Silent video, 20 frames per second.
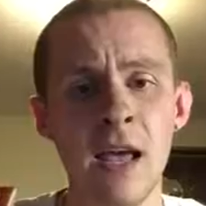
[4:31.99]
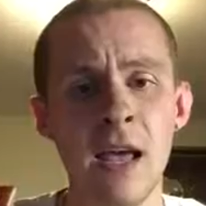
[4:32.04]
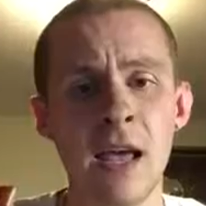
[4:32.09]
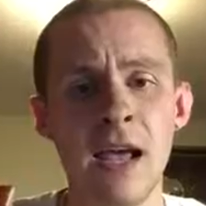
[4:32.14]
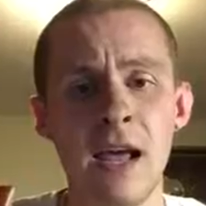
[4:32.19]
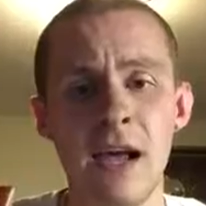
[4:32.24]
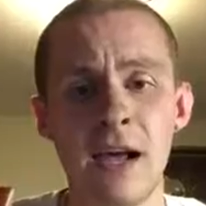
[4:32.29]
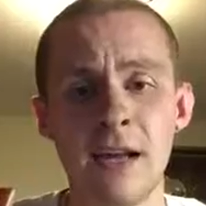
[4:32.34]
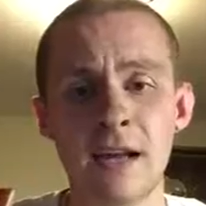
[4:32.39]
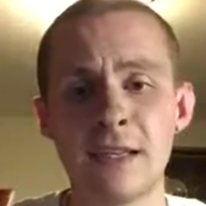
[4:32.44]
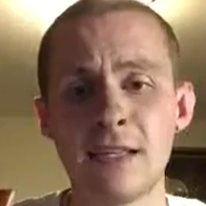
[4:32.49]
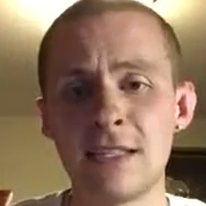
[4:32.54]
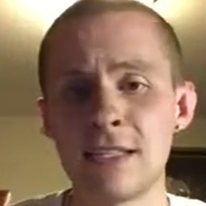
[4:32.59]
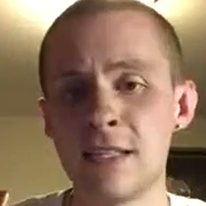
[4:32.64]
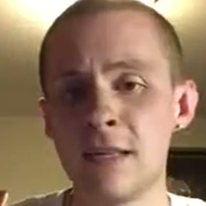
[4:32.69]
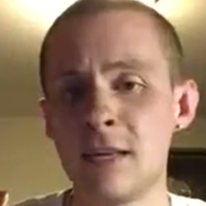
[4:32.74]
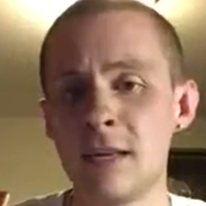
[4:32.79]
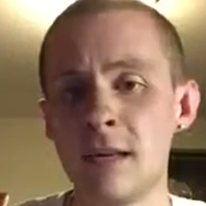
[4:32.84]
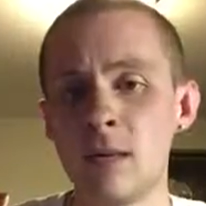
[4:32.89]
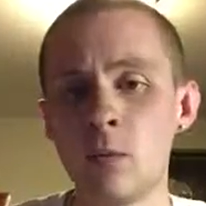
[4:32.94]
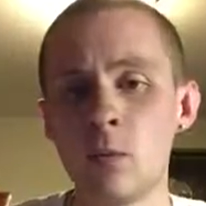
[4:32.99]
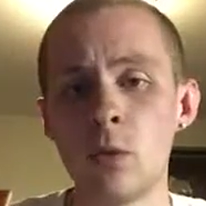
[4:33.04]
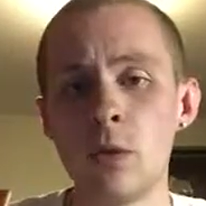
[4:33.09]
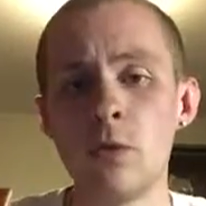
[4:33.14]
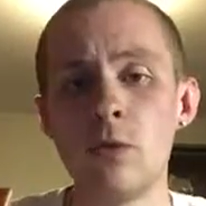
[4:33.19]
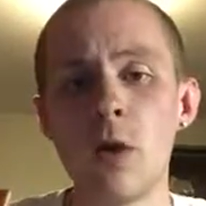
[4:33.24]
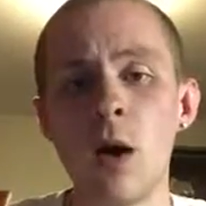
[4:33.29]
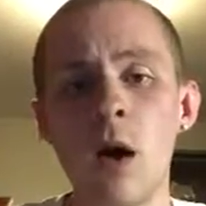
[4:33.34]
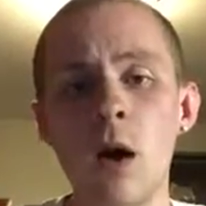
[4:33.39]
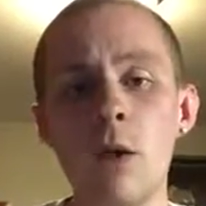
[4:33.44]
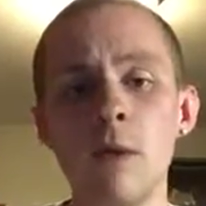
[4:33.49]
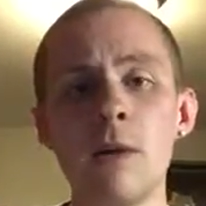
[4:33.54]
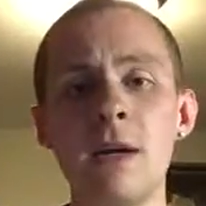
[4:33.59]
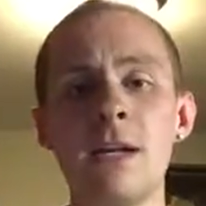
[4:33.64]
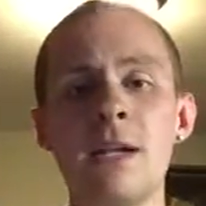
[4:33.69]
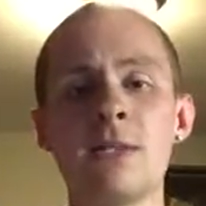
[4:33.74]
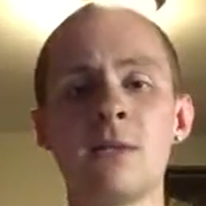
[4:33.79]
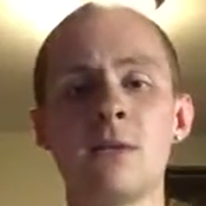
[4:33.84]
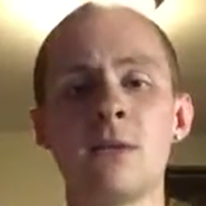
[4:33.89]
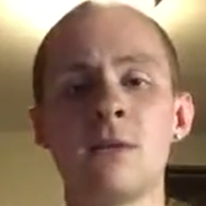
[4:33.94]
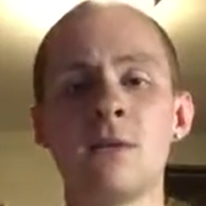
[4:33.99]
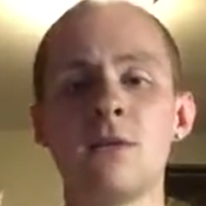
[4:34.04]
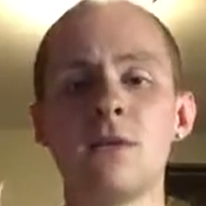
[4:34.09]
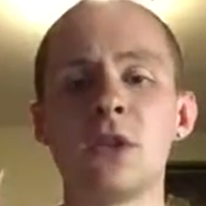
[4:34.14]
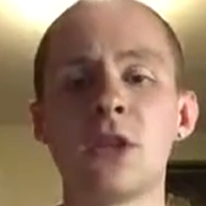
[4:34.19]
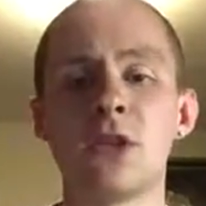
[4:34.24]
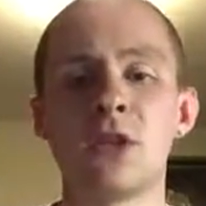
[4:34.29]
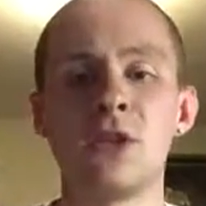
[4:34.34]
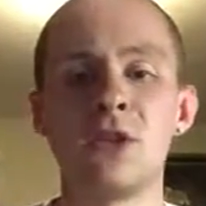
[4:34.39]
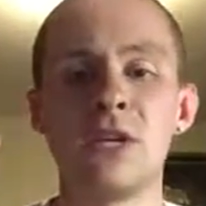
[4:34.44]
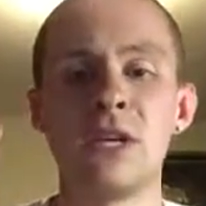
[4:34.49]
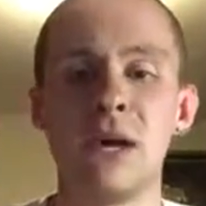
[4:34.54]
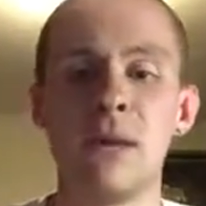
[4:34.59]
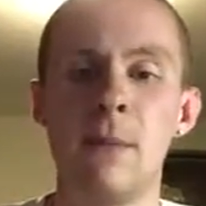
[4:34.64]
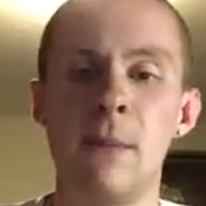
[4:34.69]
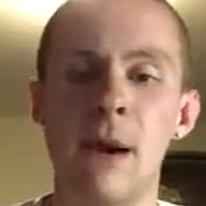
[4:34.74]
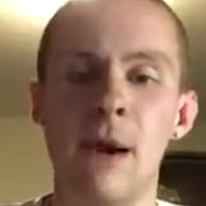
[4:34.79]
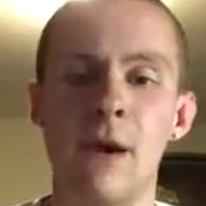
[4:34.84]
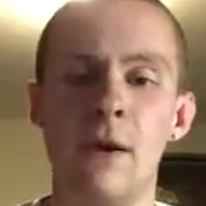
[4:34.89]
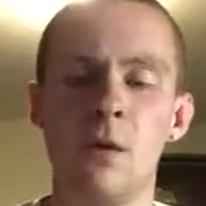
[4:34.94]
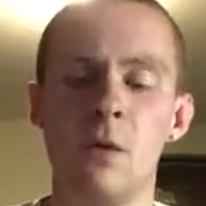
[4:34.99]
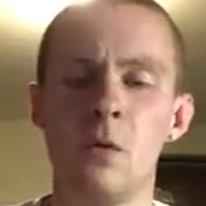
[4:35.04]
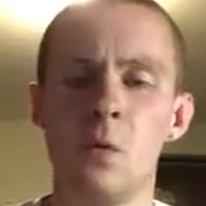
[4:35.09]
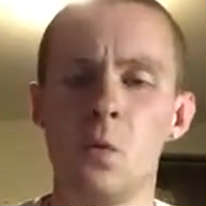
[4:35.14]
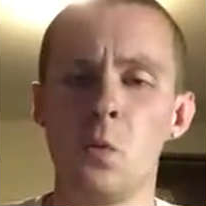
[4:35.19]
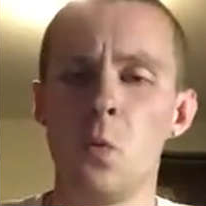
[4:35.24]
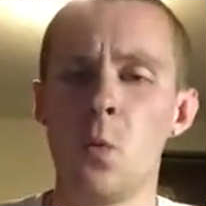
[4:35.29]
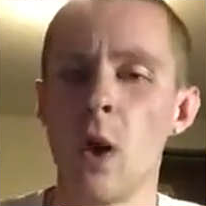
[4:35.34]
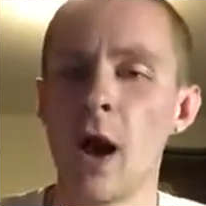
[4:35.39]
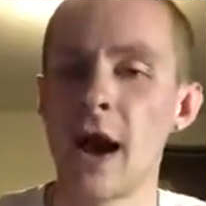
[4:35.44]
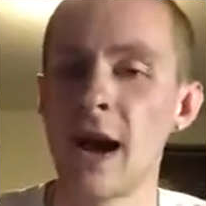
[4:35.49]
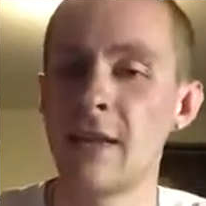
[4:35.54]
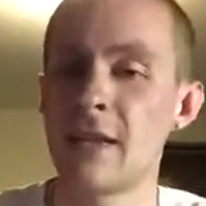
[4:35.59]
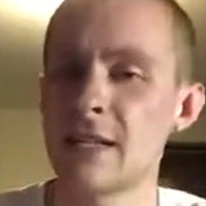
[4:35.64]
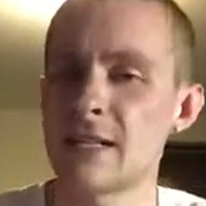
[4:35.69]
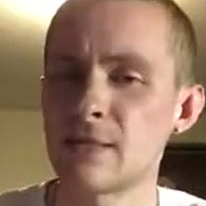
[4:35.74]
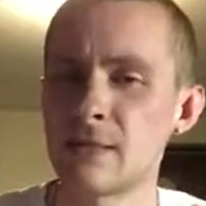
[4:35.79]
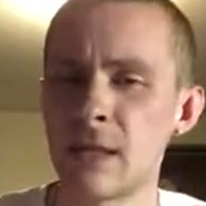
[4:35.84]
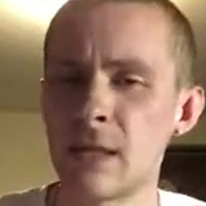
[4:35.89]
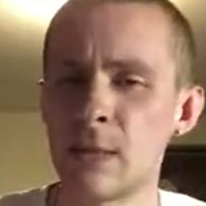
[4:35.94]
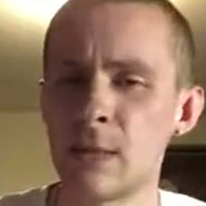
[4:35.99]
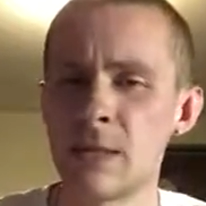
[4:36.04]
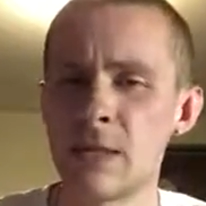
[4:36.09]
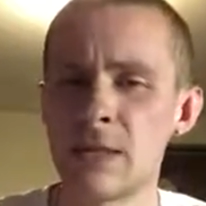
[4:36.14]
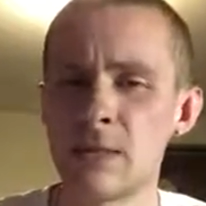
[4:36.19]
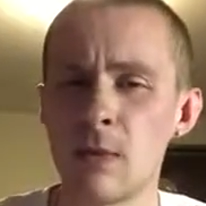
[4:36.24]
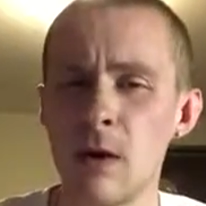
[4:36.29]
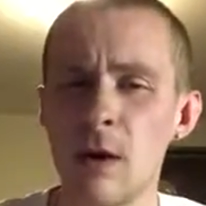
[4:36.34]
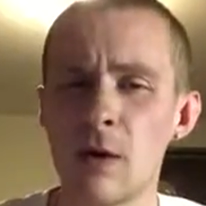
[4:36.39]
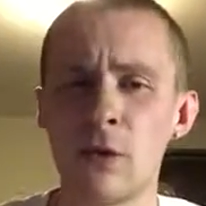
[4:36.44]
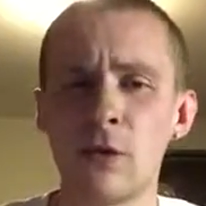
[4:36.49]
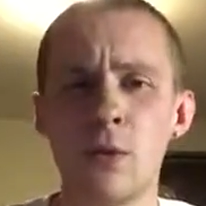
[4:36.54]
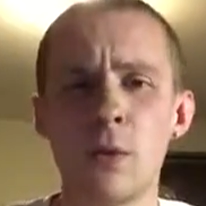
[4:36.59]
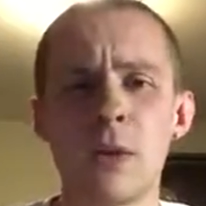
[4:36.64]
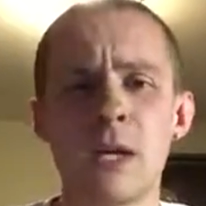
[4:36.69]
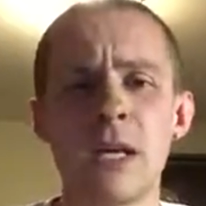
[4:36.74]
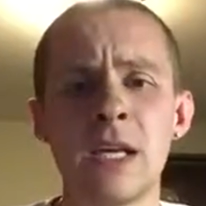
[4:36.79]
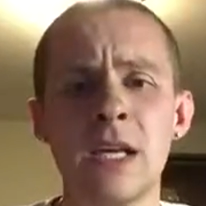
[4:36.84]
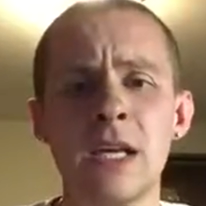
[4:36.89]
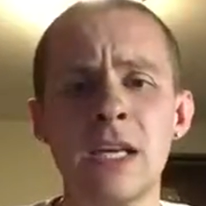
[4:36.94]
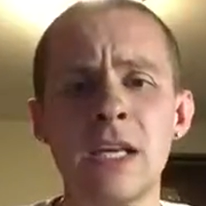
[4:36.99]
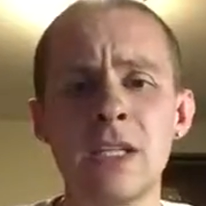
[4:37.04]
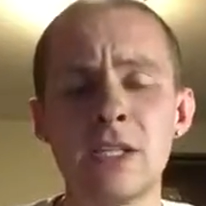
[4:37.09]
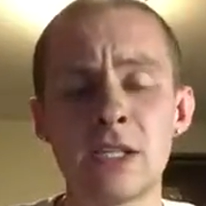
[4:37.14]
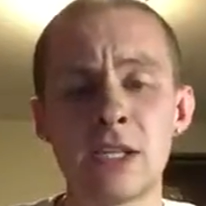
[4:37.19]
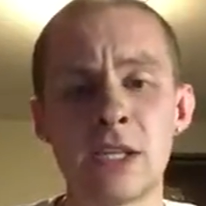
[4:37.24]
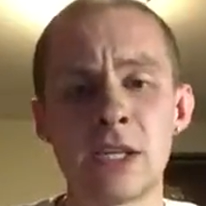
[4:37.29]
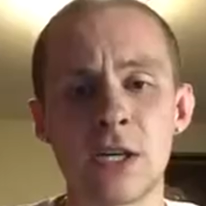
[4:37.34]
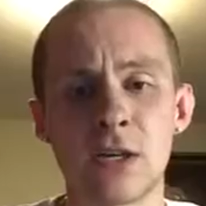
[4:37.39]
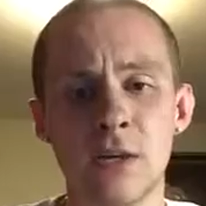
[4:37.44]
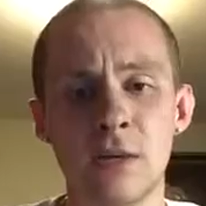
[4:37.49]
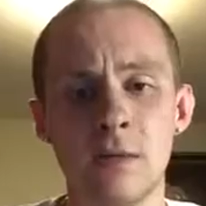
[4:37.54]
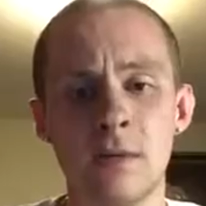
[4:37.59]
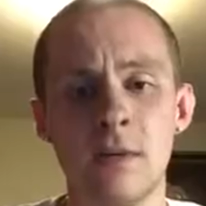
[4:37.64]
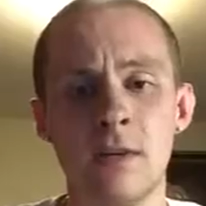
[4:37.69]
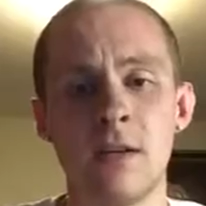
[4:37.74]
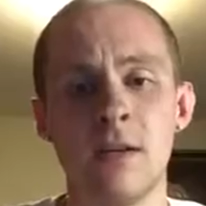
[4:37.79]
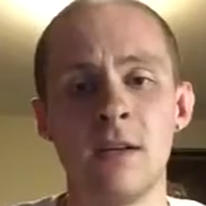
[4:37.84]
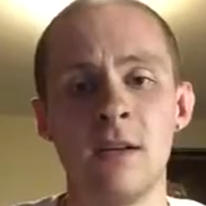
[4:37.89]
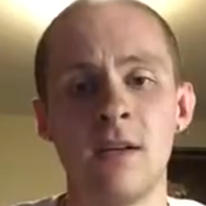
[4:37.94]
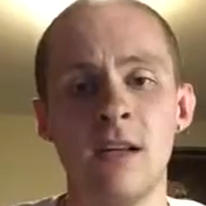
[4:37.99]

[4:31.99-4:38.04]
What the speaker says: And we've already sort of learned about why this might be small through a key term.